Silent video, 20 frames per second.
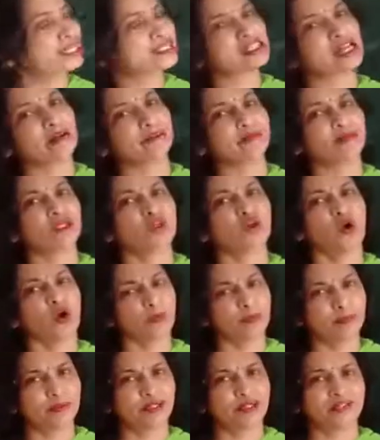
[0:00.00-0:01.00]
example
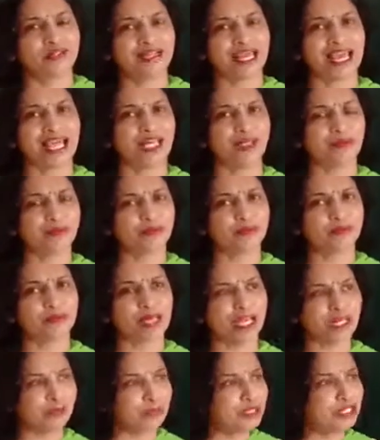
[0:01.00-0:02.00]
copper,
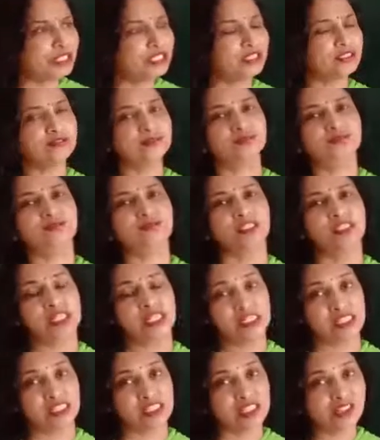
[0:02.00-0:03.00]

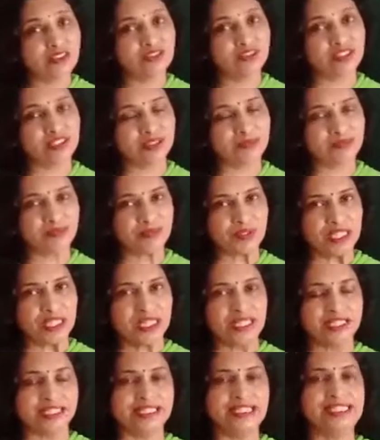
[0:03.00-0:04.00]
aluminium,
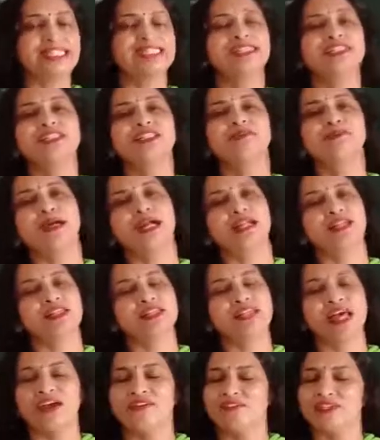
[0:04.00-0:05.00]
silver. These are the
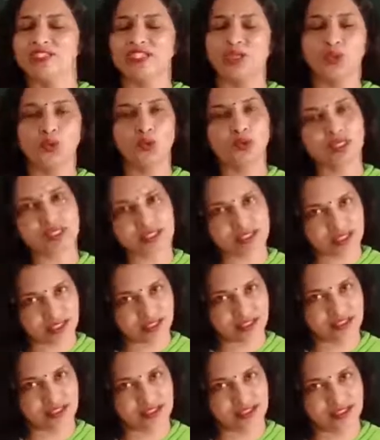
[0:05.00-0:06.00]
metals having their own
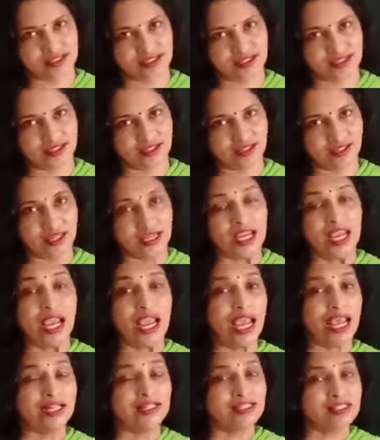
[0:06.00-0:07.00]
resistance,
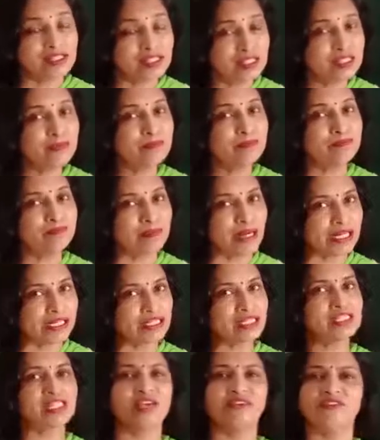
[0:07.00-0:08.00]
and some
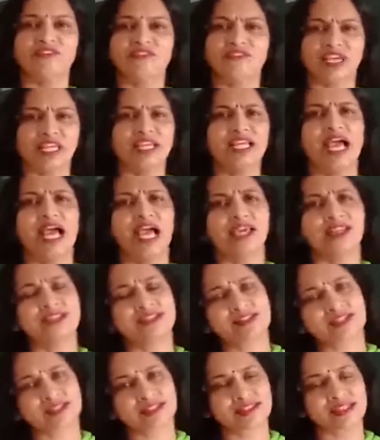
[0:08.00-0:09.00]
metals have a very high
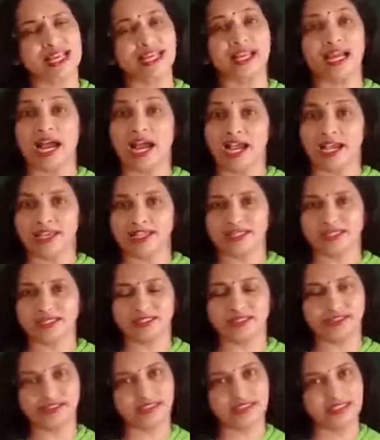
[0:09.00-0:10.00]
resistance like
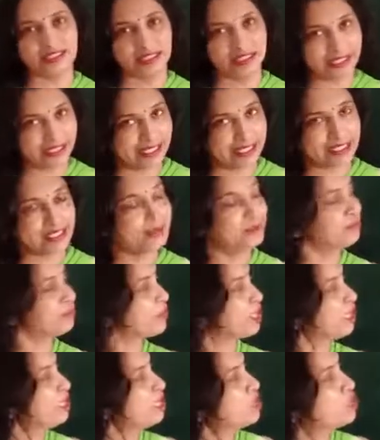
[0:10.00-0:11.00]
iron,
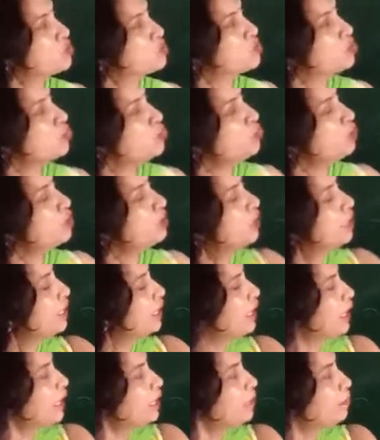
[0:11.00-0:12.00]
lead.
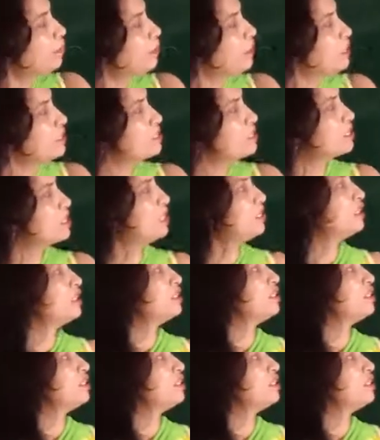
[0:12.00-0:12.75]
So it means